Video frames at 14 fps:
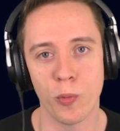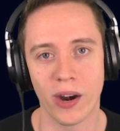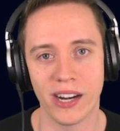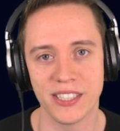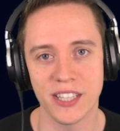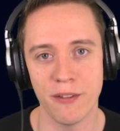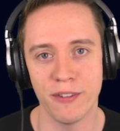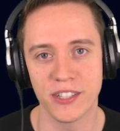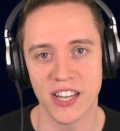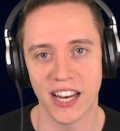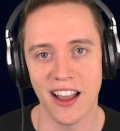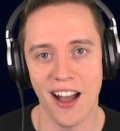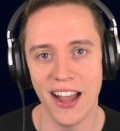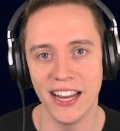Whereas if it's
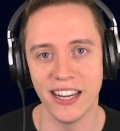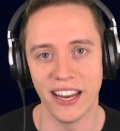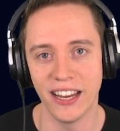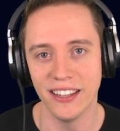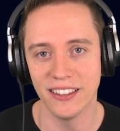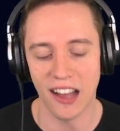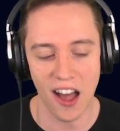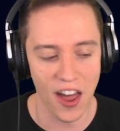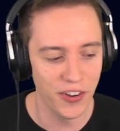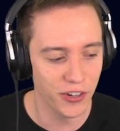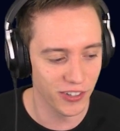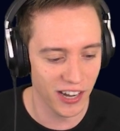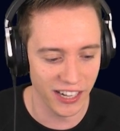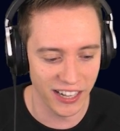like hiding
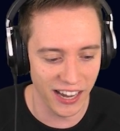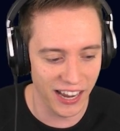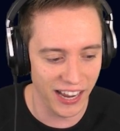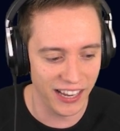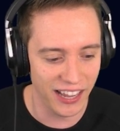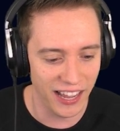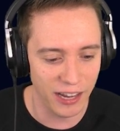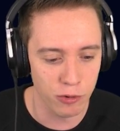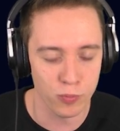under like a,